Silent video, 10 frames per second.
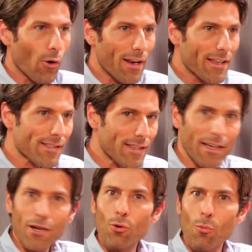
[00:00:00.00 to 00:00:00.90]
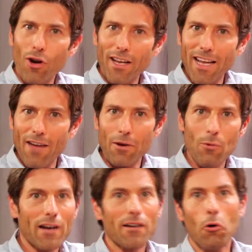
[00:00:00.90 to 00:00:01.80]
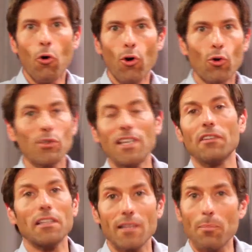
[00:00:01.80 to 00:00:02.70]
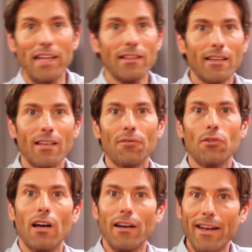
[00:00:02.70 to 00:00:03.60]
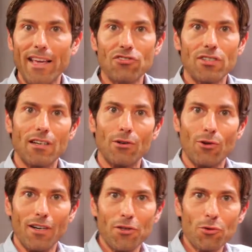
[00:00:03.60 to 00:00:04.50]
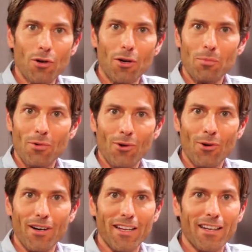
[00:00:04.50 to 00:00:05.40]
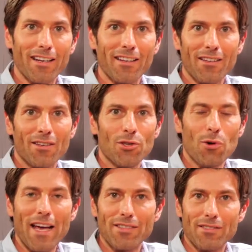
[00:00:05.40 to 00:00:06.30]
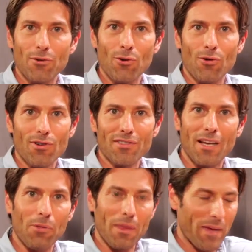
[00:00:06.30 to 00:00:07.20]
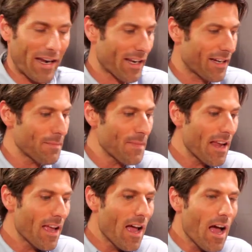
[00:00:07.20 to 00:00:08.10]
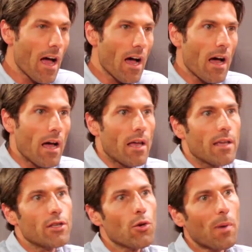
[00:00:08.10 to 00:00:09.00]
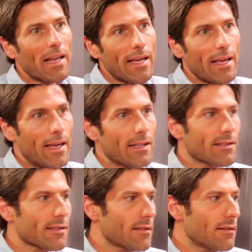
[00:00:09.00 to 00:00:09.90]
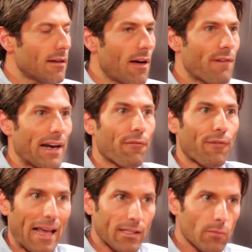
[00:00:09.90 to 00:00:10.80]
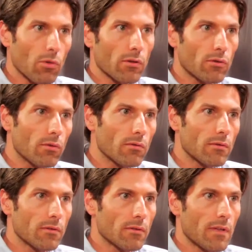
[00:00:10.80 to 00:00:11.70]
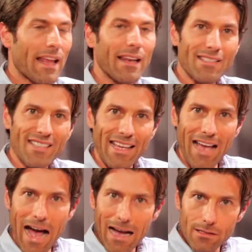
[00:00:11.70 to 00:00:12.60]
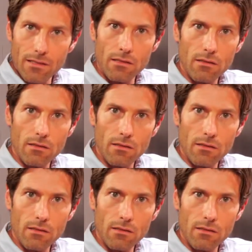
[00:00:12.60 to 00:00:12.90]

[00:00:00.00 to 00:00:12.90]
let's say good morning everyone, or good evening, depending if you are in Asia or in Europe or in US or South America. YOUPLAY, it's a very flexible tool, and let's say Axel